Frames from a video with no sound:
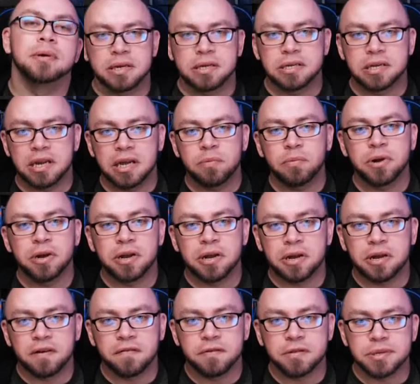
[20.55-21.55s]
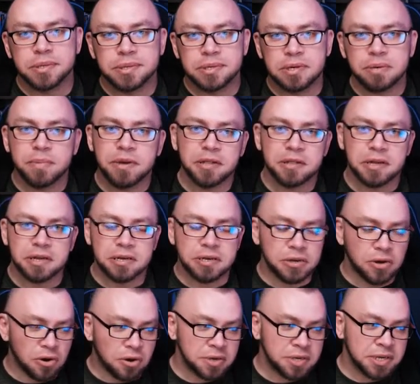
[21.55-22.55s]
Today we're going to cover the seemingly
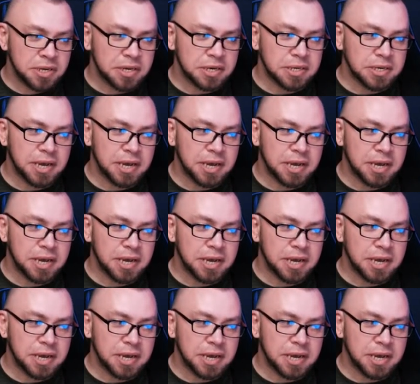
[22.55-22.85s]
daunting